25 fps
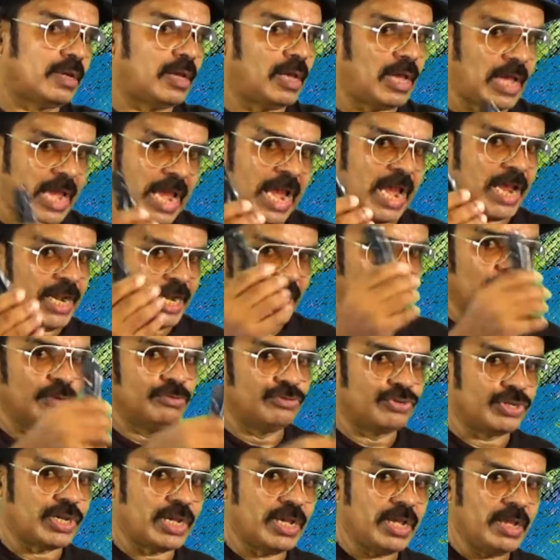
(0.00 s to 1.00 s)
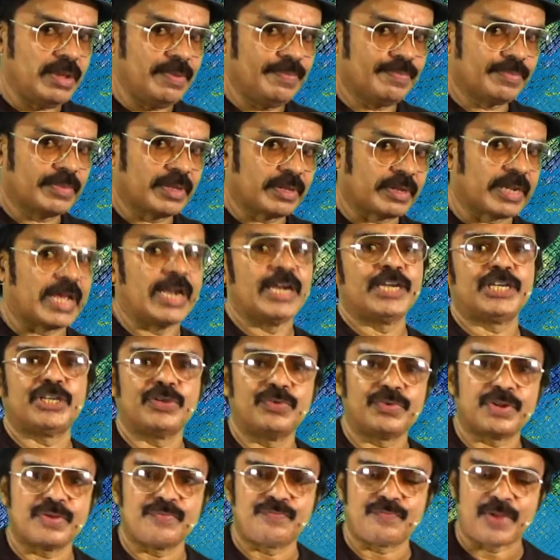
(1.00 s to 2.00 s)
A nu G, relative
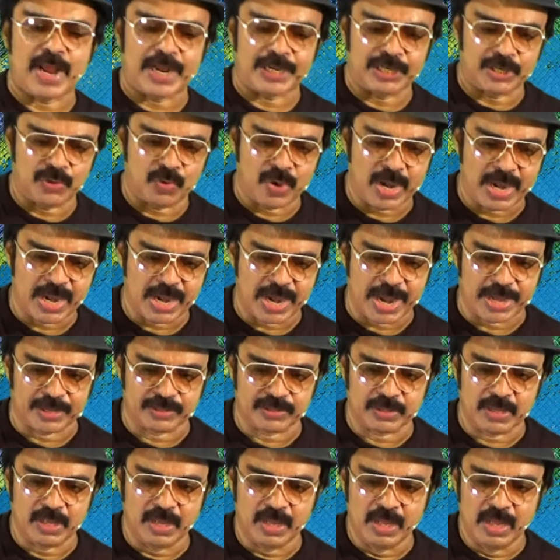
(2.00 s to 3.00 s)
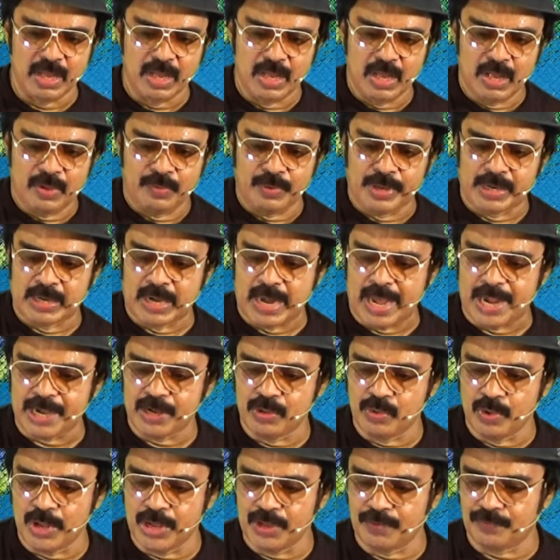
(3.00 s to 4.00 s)
refractive index. When light
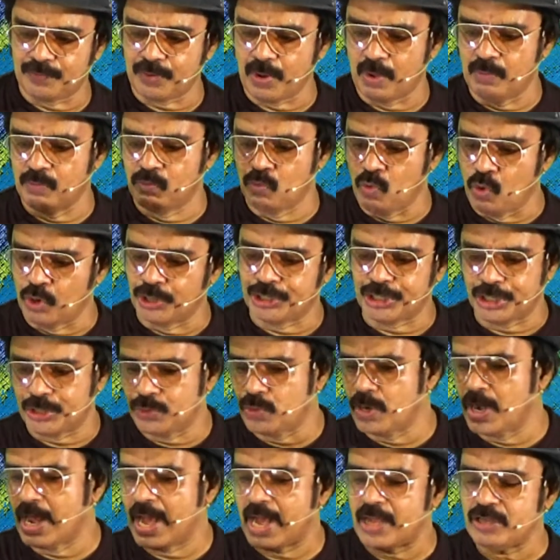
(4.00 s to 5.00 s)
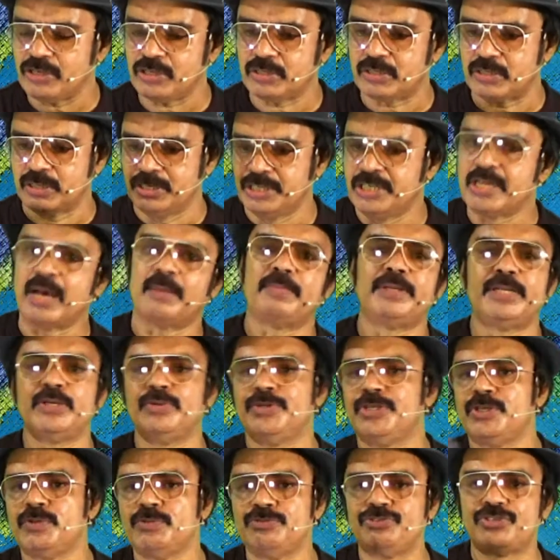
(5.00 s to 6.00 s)
going from water to glass, W
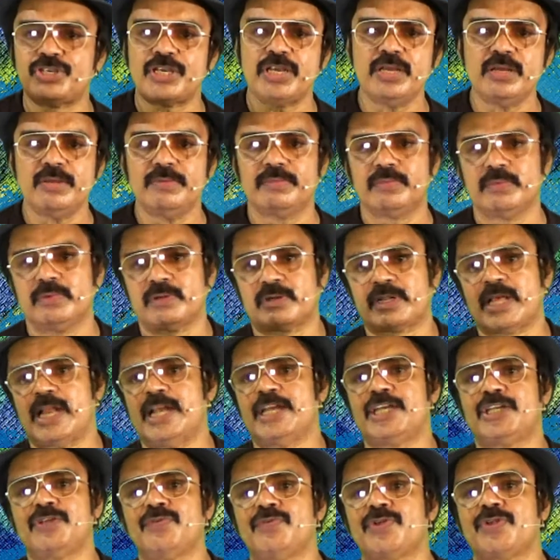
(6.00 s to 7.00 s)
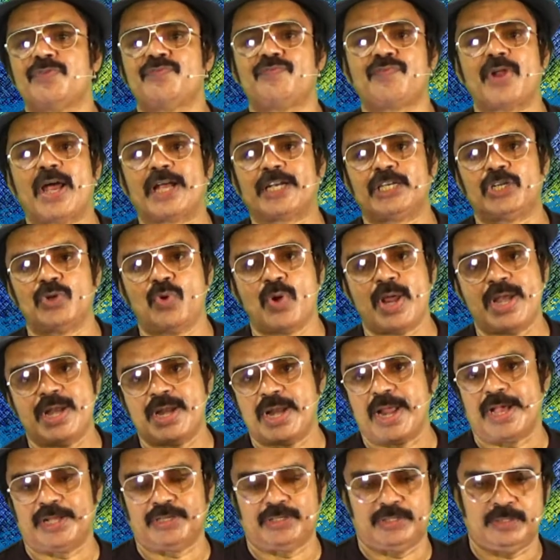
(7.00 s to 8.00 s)
nu G, relative refractive
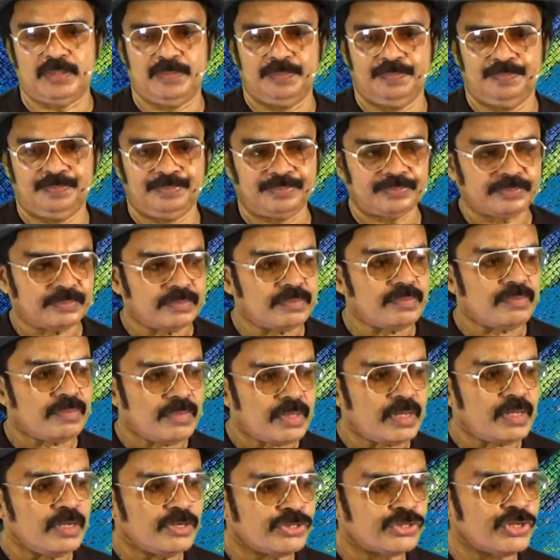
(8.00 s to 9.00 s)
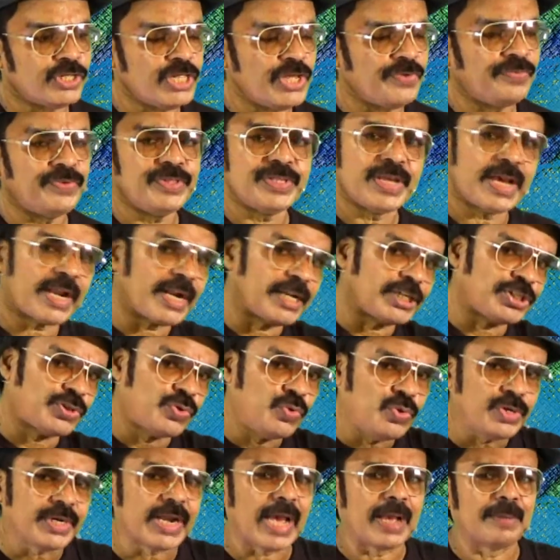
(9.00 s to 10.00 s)
index. So therefore, there are two
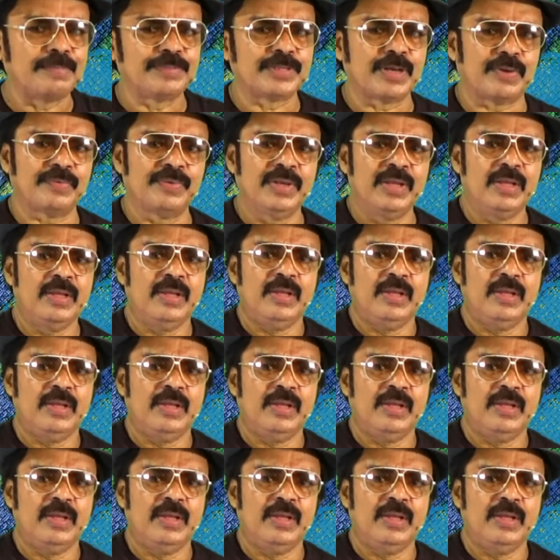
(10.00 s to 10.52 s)
types of